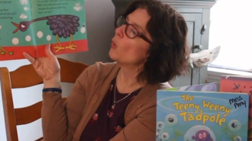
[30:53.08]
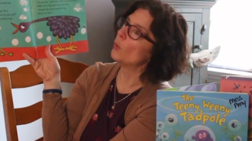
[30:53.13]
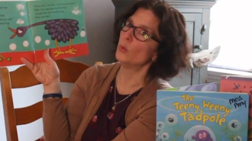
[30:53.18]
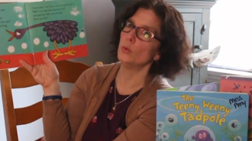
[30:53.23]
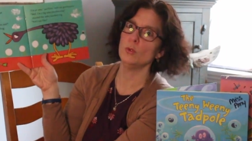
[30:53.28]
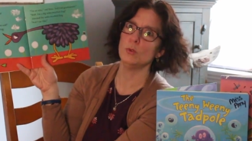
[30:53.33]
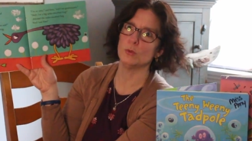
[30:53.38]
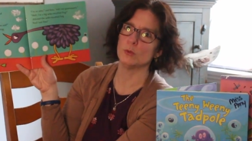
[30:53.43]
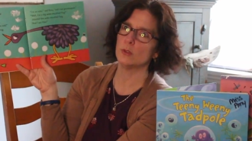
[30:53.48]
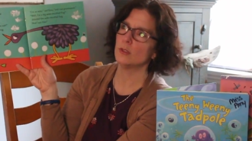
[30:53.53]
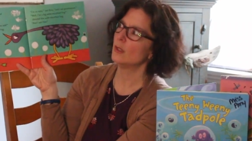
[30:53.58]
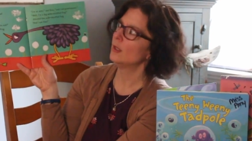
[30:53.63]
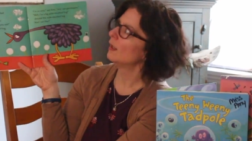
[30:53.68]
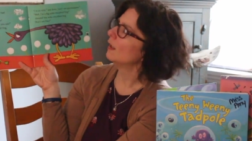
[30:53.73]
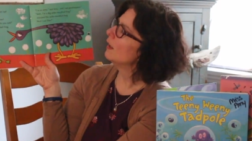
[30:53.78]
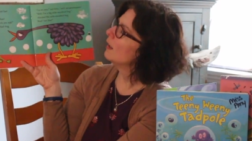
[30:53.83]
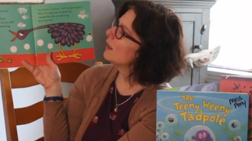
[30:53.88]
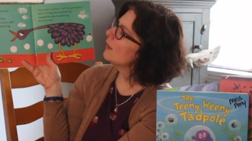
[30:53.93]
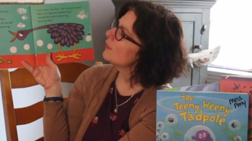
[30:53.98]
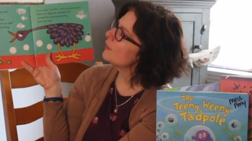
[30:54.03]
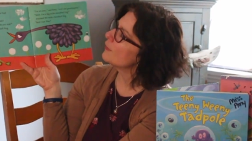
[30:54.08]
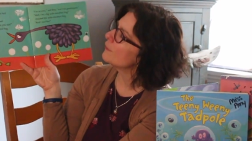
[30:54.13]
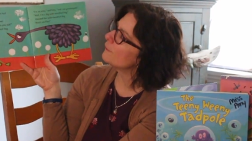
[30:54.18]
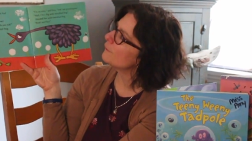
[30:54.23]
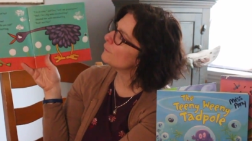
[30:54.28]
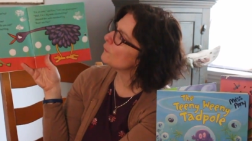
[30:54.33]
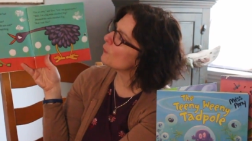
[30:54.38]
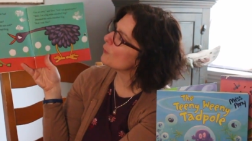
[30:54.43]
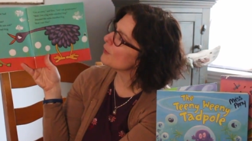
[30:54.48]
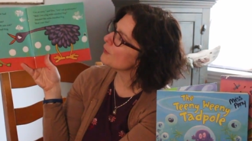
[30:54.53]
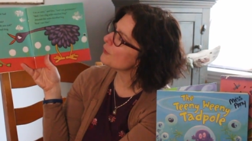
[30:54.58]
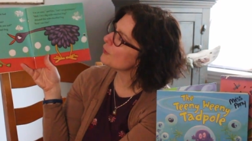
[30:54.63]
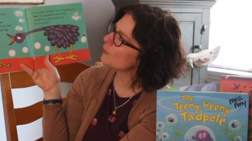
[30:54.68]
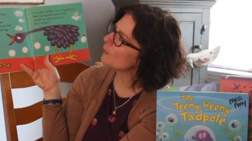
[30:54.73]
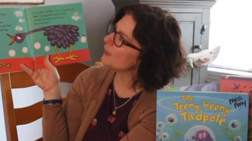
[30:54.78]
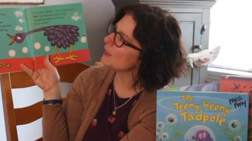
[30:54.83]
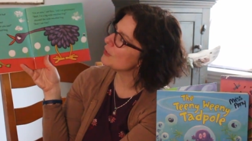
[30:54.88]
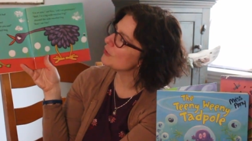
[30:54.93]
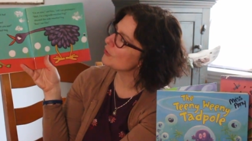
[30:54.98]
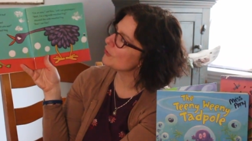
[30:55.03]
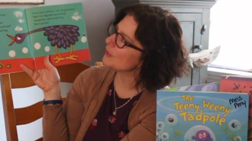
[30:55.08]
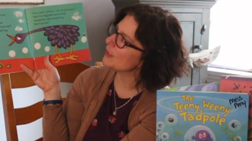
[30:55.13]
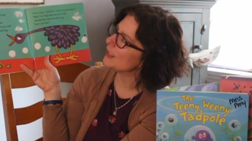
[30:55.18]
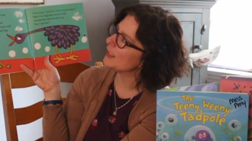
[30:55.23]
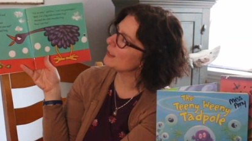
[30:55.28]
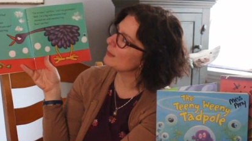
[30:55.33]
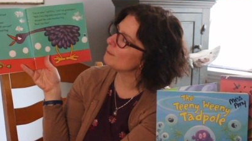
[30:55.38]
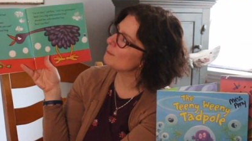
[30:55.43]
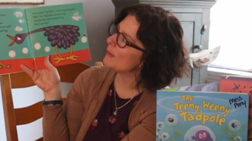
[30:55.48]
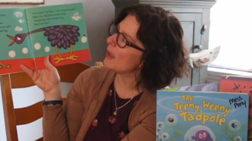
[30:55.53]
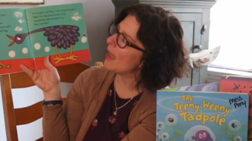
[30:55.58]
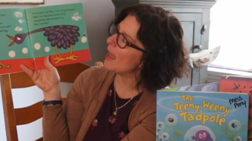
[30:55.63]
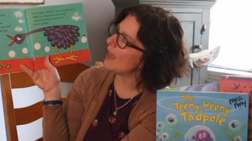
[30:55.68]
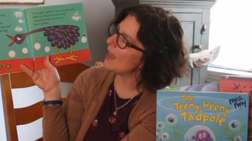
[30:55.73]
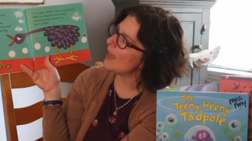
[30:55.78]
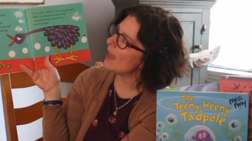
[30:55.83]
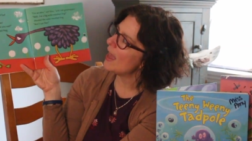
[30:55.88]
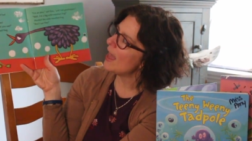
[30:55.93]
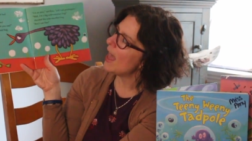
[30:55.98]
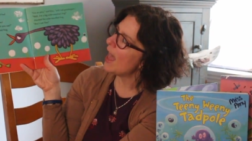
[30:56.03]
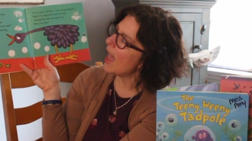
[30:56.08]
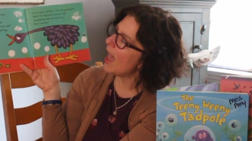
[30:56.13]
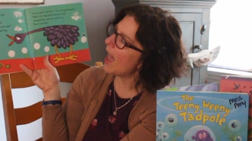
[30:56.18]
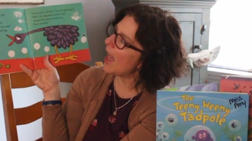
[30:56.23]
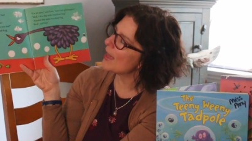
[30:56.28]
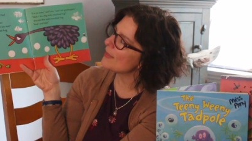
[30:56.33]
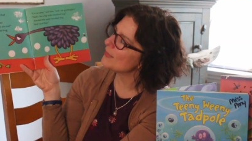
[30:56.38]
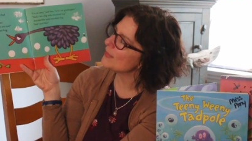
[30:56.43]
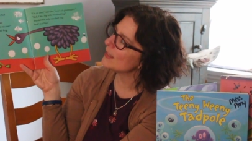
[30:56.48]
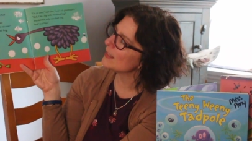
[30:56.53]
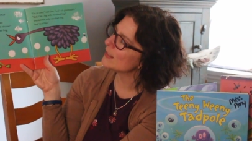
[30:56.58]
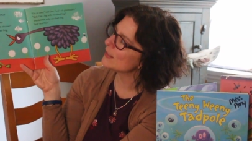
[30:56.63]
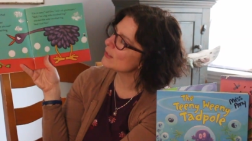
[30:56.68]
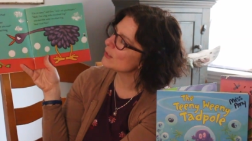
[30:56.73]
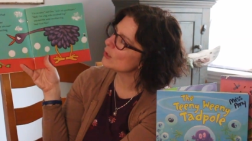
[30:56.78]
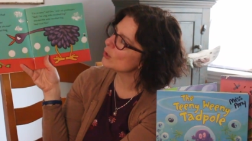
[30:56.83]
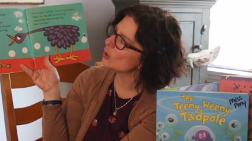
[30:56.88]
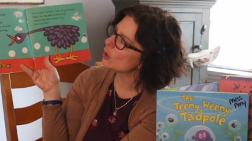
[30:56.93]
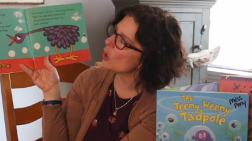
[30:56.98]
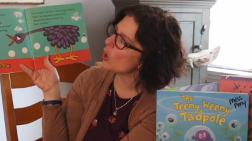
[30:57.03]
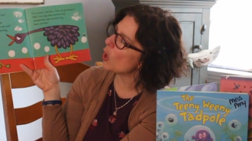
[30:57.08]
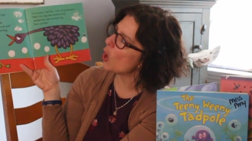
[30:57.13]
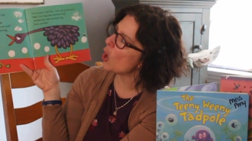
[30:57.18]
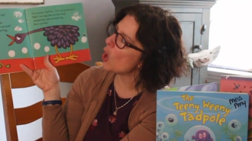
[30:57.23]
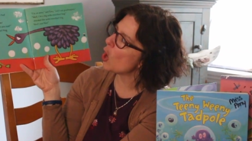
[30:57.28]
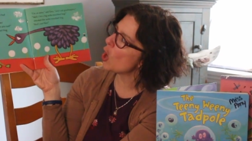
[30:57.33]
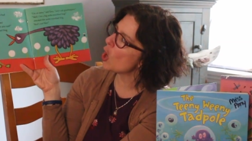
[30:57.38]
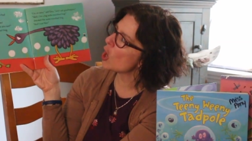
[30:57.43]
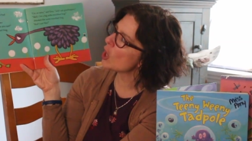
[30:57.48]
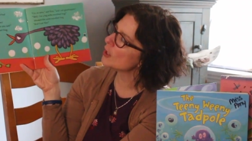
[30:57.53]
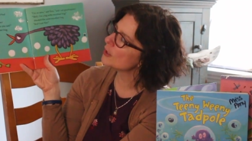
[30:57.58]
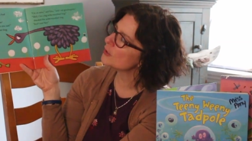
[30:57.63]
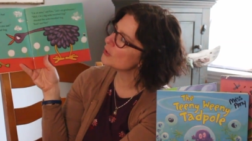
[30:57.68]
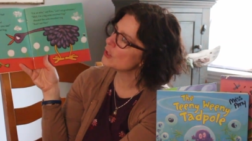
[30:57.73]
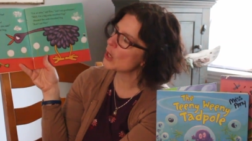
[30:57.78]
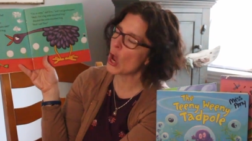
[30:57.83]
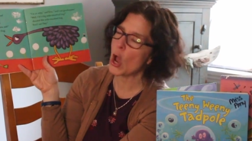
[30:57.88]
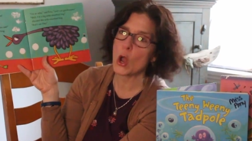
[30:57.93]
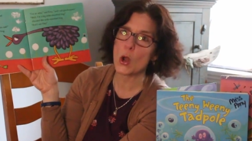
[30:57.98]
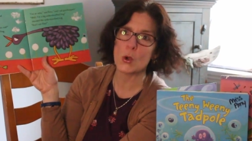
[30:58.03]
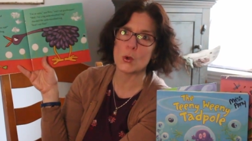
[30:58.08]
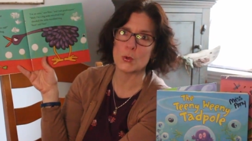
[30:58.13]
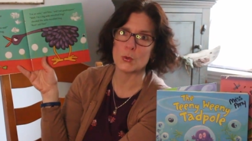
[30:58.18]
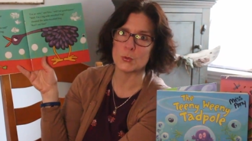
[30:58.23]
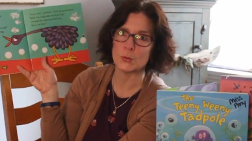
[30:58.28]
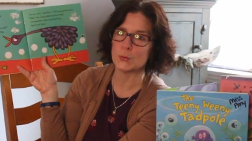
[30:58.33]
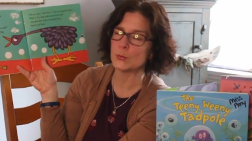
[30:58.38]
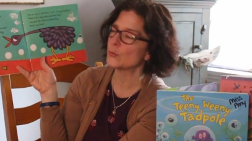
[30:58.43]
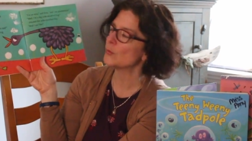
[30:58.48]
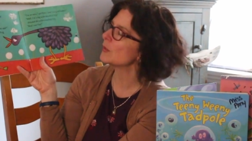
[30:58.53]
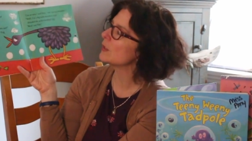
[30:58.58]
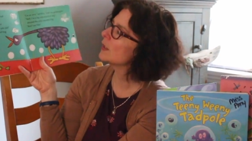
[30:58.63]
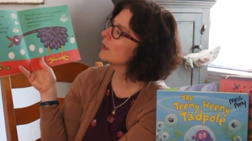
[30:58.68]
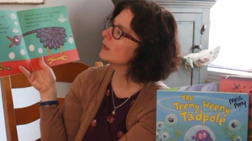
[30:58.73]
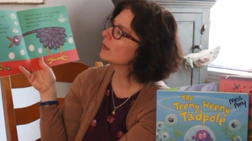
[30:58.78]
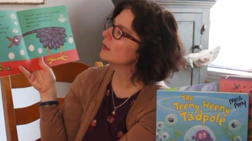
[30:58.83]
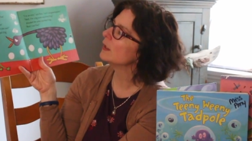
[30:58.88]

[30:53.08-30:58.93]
Whoa. The fourth creature he met had these long toes.